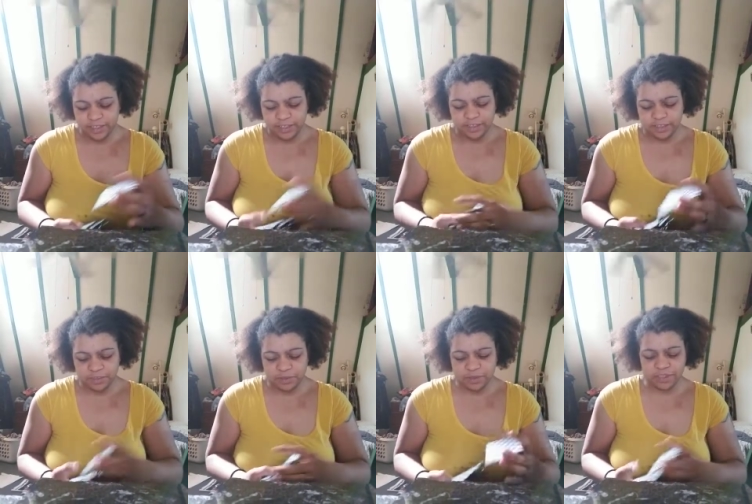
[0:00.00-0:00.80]
Because I
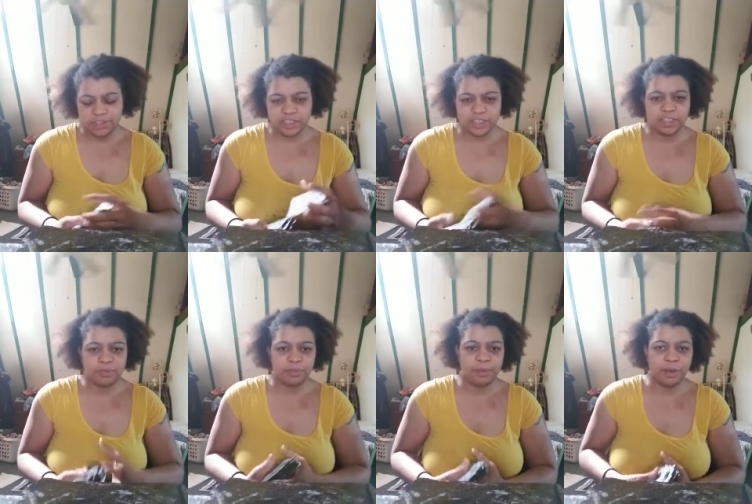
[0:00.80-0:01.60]
told you to
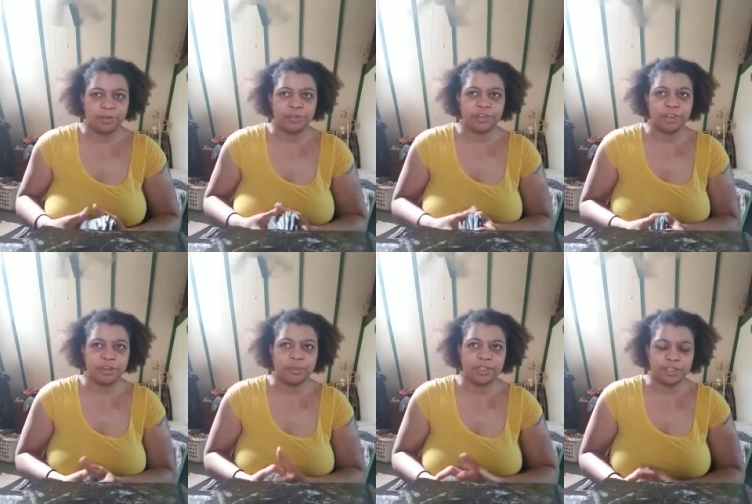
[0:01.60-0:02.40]
prepare for
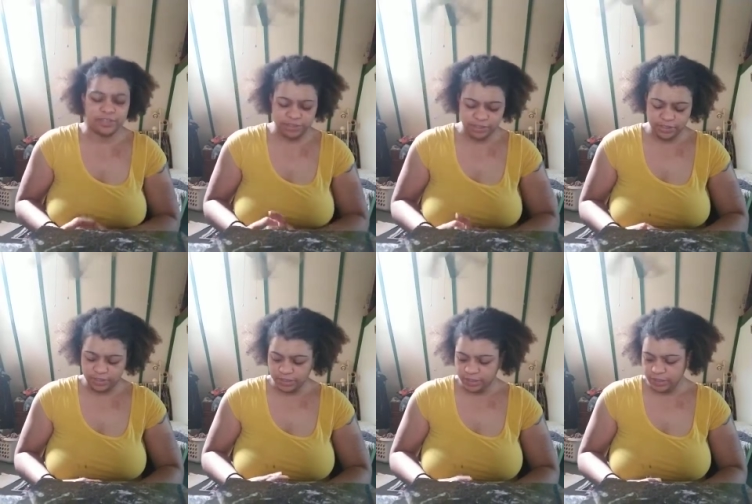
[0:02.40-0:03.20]
turbulence.
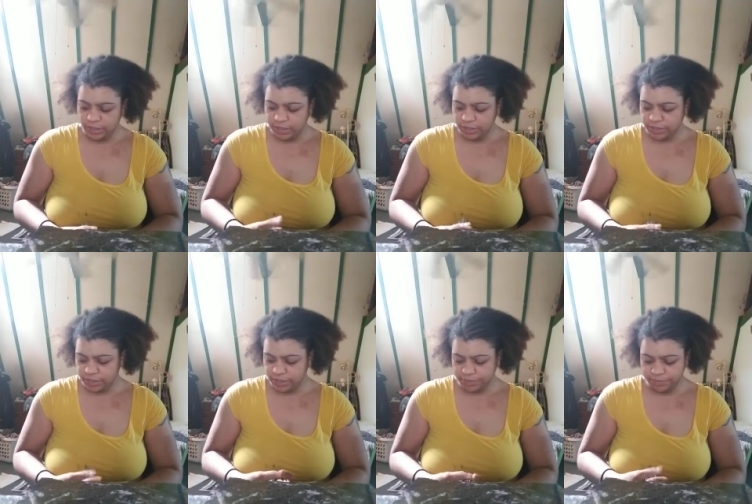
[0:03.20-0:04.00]

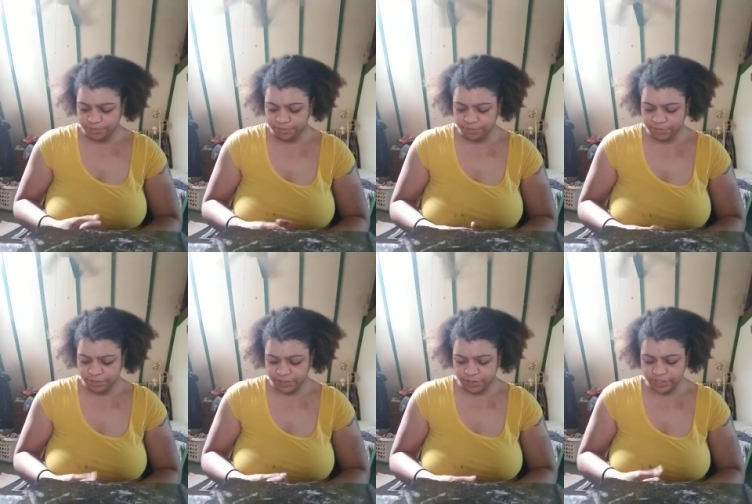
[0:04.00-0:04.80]
So,
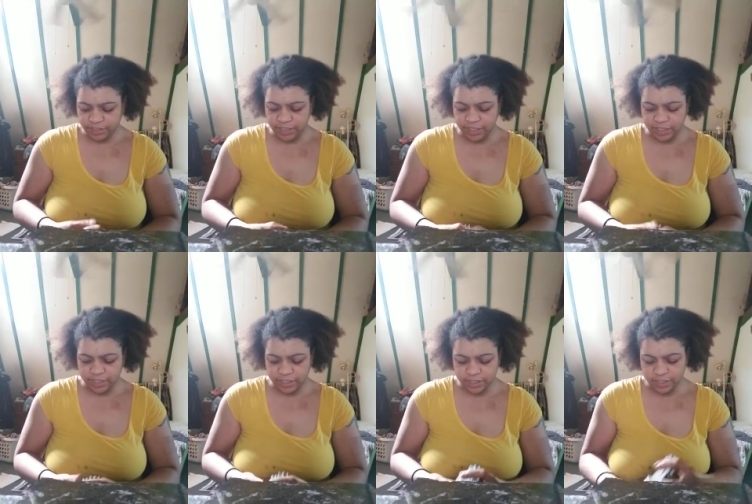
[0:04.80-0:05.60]
we're going to
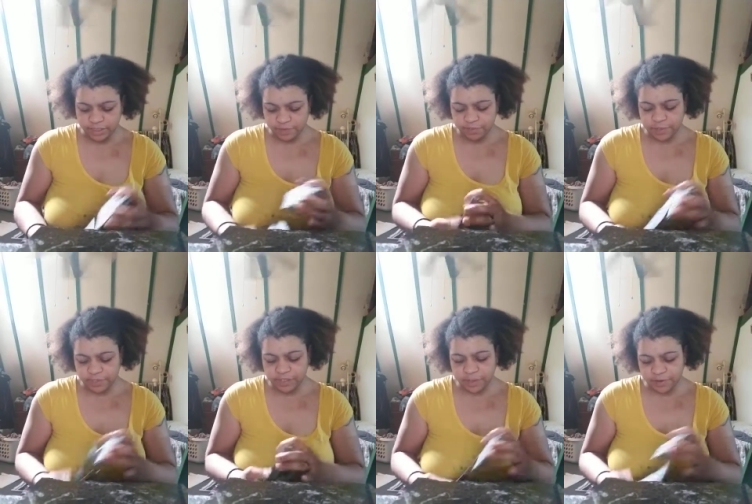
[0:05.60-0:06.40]
see
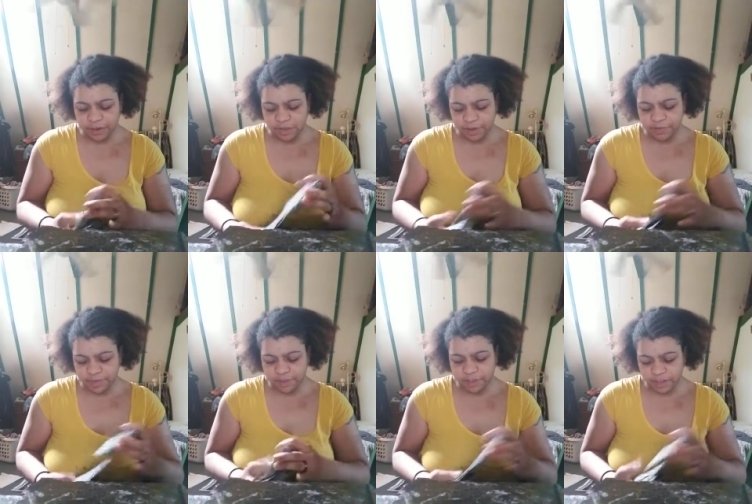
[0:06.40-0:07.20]
What's going on
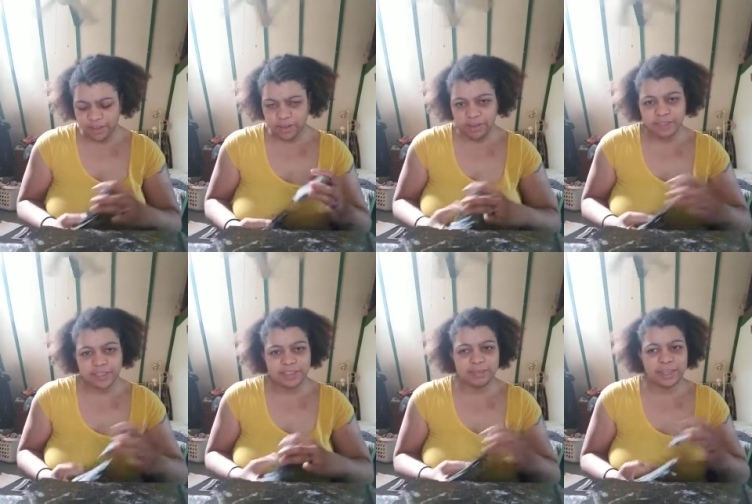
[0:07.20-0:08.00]
with y'all
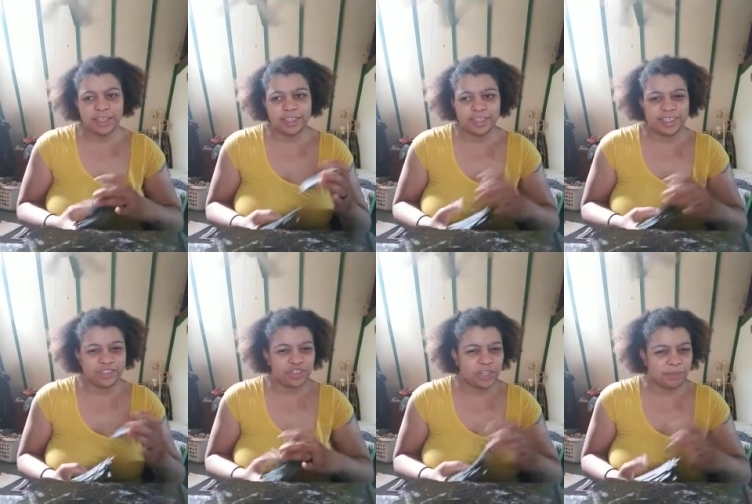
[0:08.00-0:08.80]
that's making you
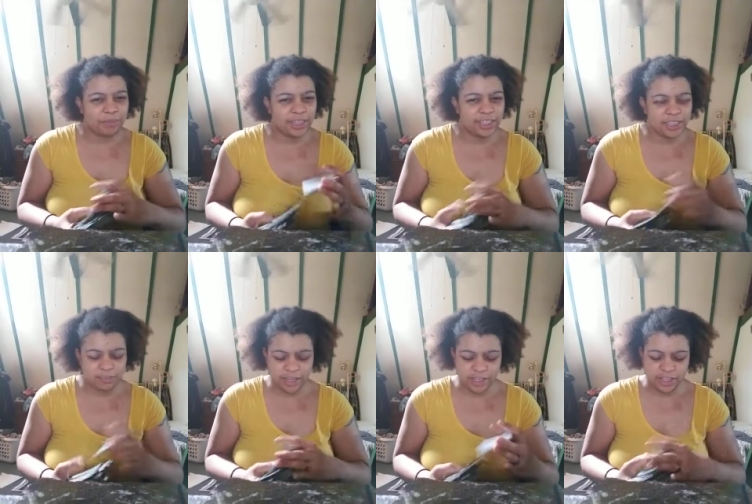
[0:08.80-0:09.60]
jumpy, that's
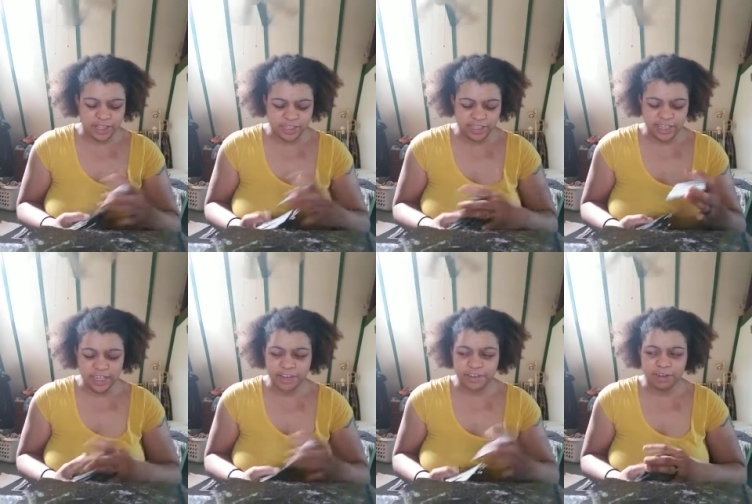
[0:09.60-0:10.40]
making you sit
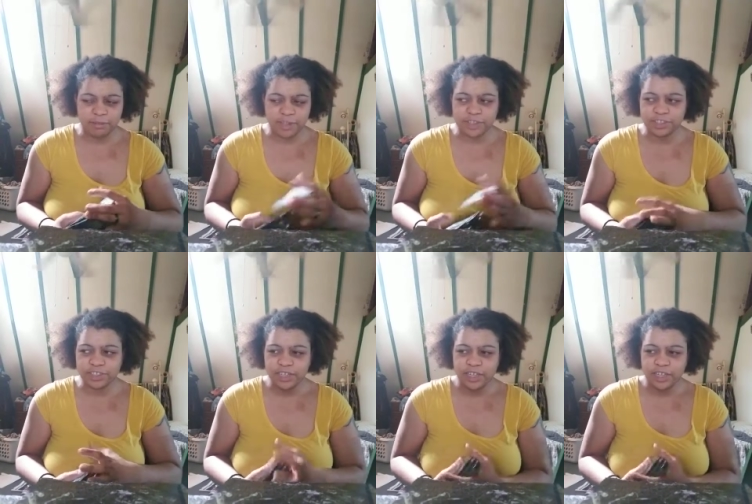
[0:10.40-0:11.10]
here and ponder?